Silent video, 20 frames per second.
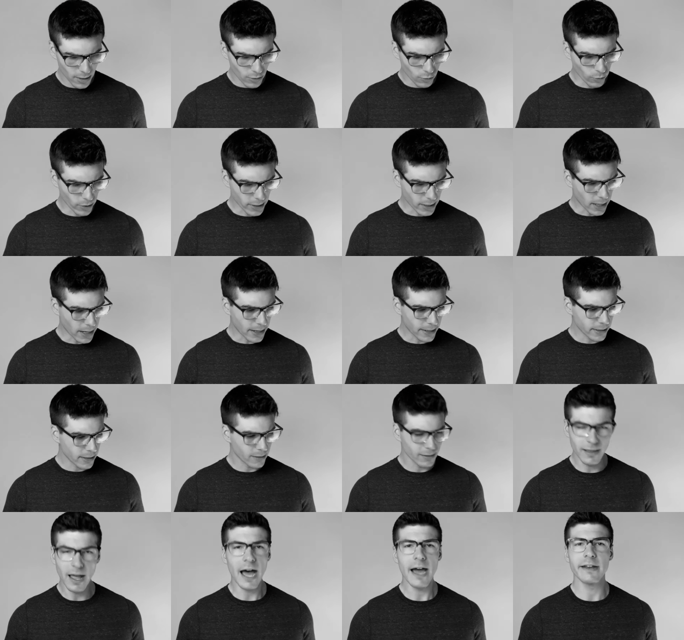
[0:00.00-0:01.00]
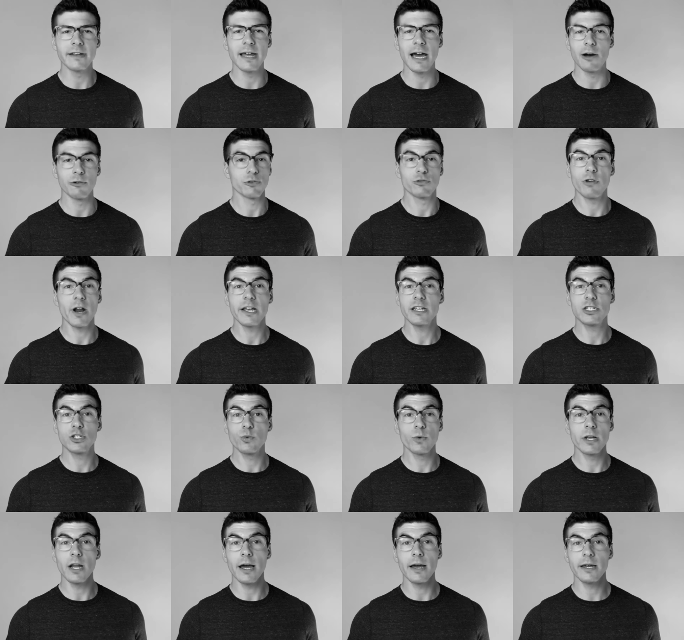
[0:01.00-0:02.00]
when I lie down,
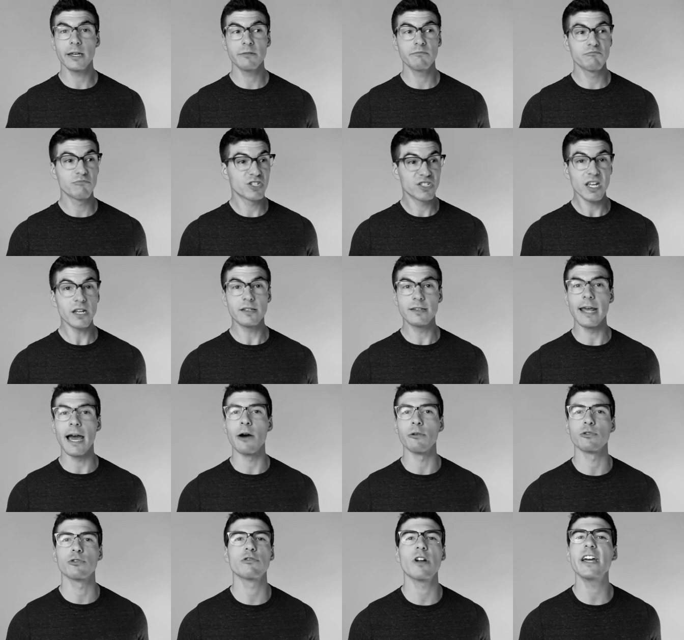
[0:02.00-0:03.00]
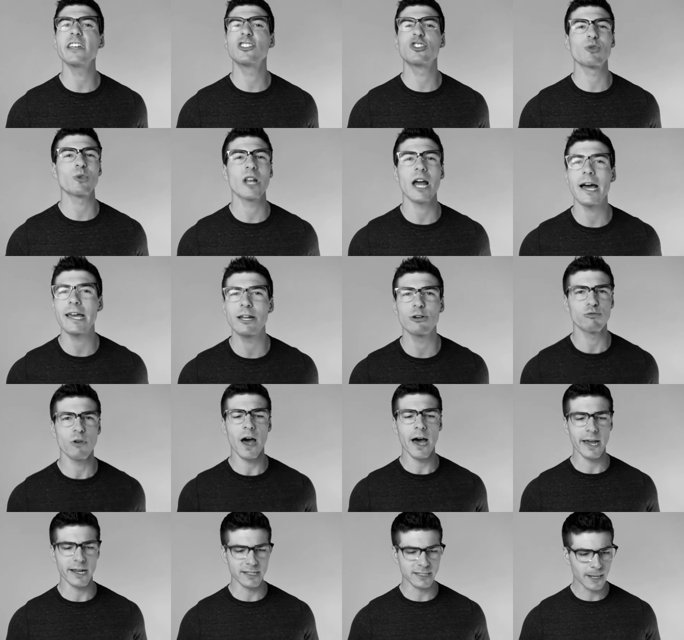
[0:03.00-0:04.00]
Christ when I sit down, Christ when I
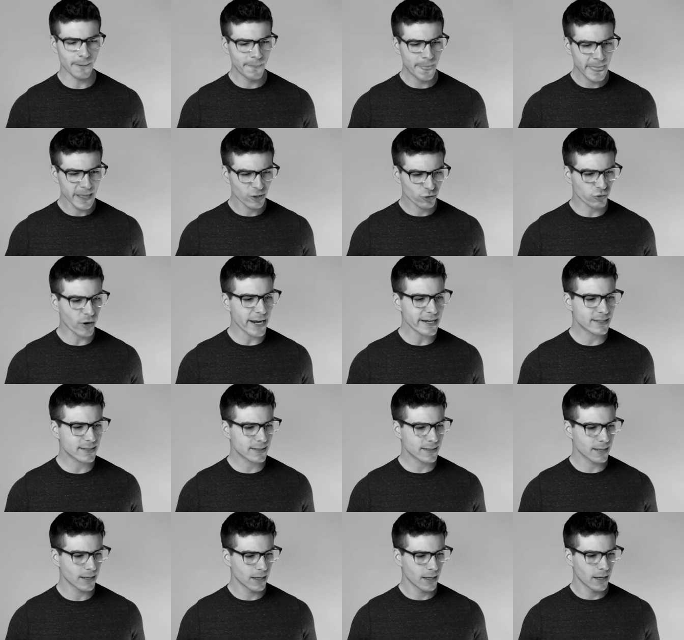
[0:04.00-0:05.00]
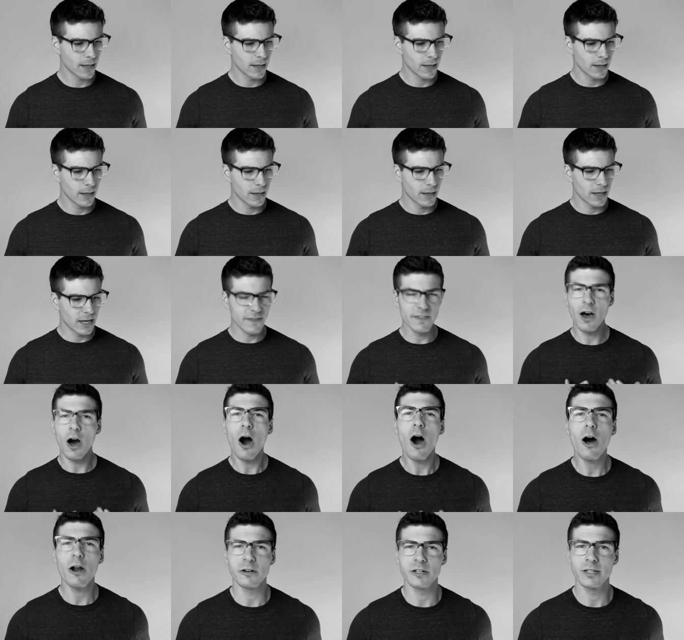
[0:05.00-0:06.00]
arise, Christ in the
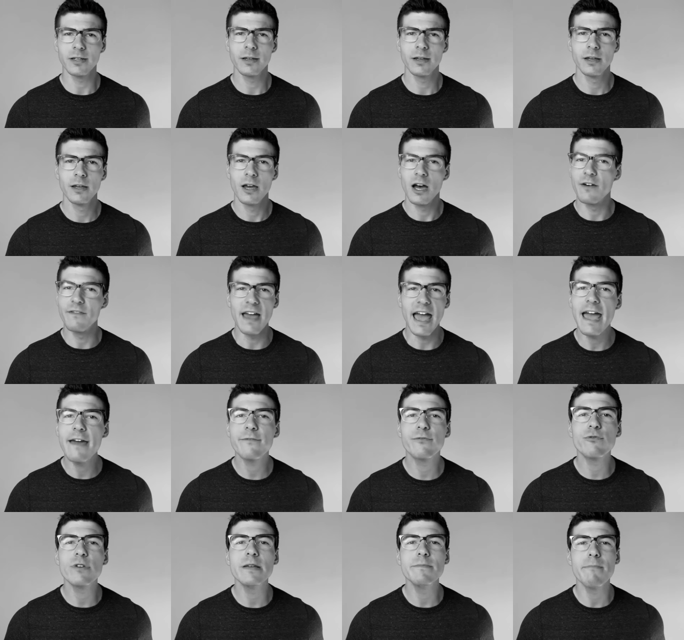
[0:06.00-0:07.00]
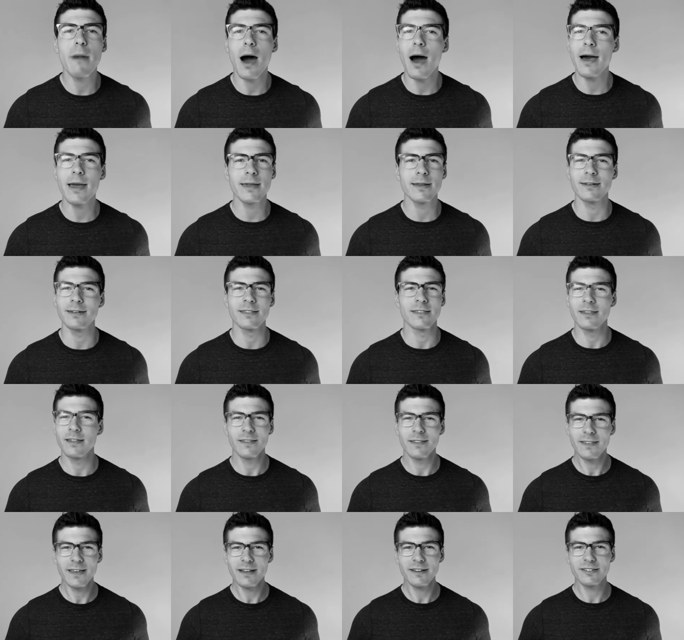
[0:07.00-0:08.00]
heart of every mind
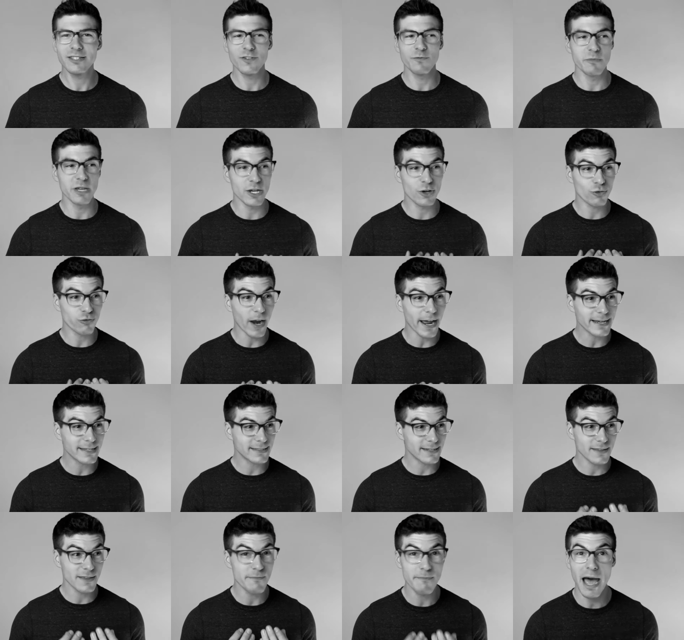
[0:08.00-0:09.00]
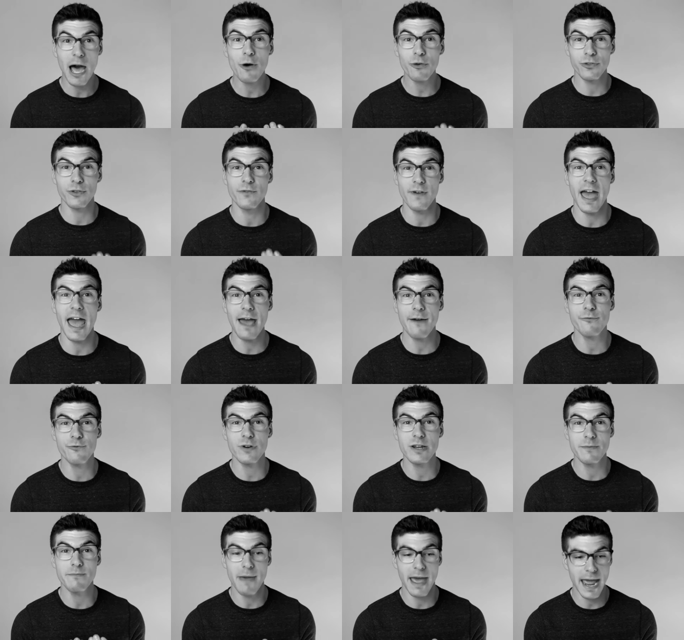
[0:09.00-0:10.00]
that thinks of me, Christ in the mouth of
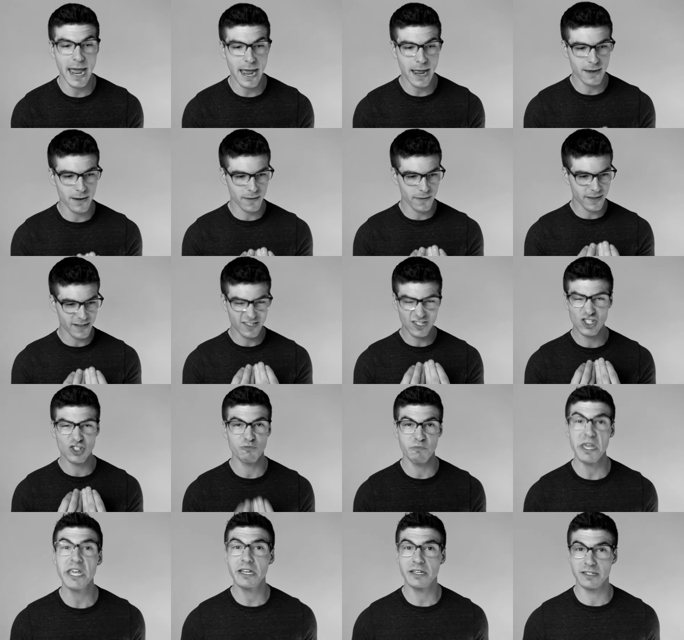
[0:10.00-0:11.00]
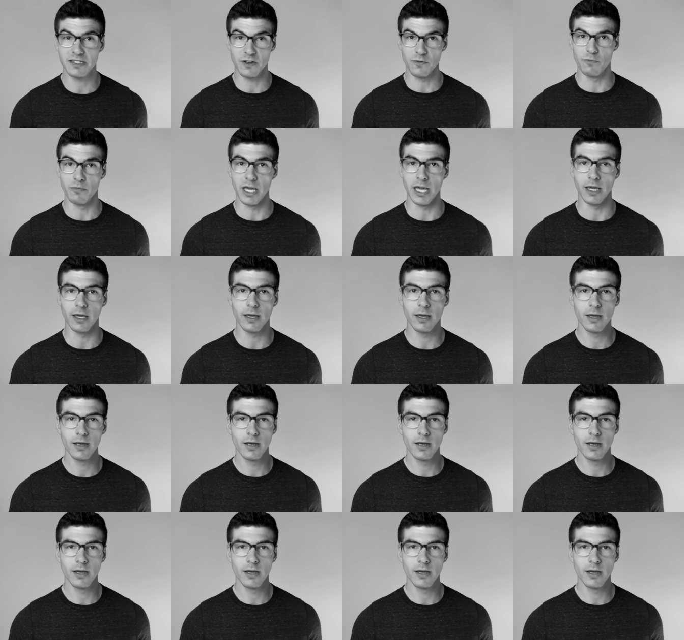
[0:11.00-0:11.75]
every man that speaks of me,